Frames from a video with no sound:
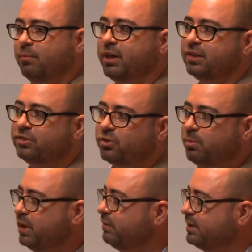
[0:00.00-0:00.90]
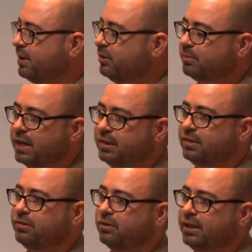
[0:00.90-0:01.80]
because so many of the terrorism
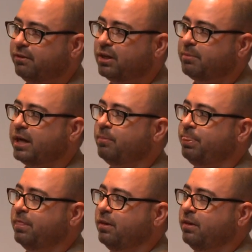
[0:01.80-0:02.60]
cases you're hearing about